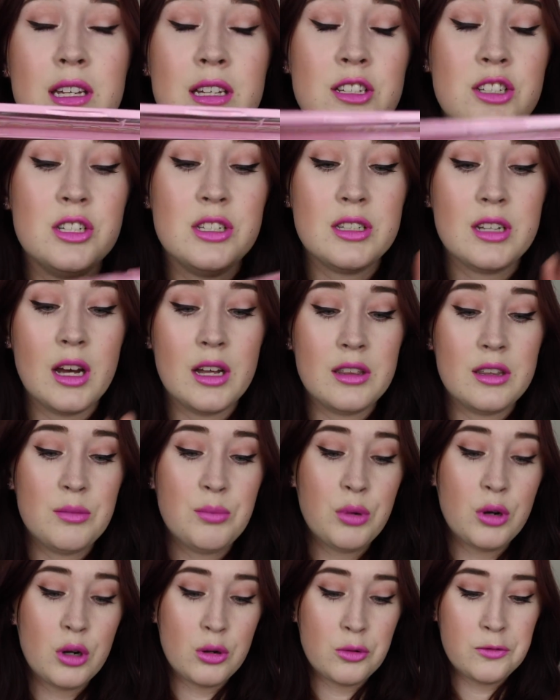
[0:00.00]
It's just got the
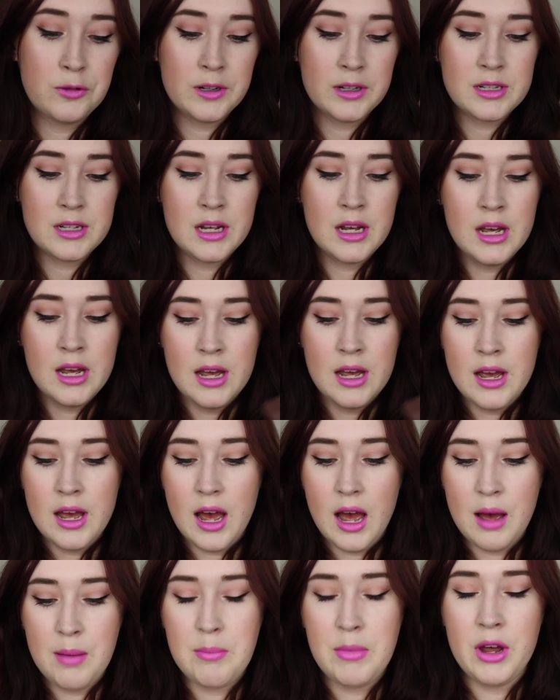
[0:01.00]
perfect
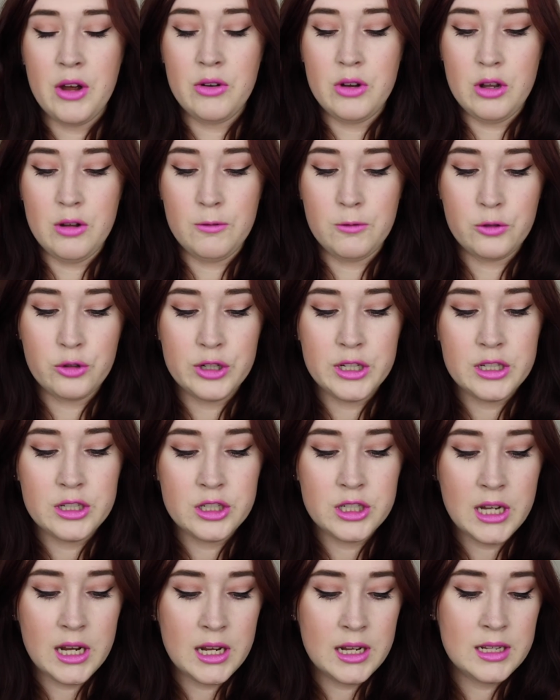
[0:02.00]
amount of crease
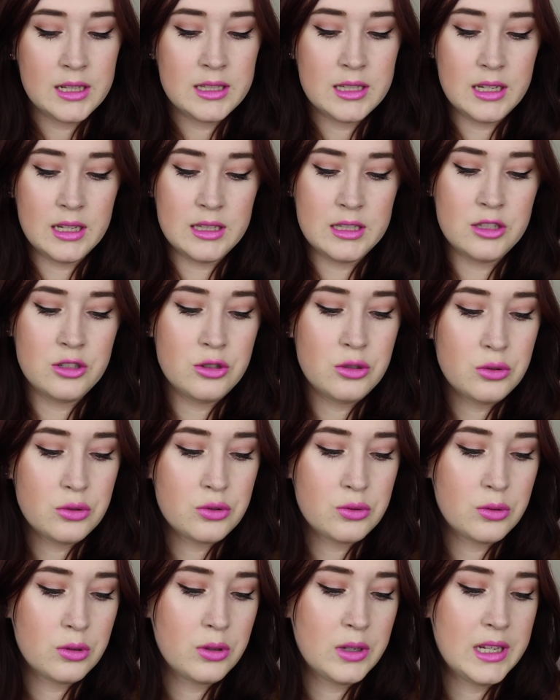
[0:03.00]
shades. It's neutral.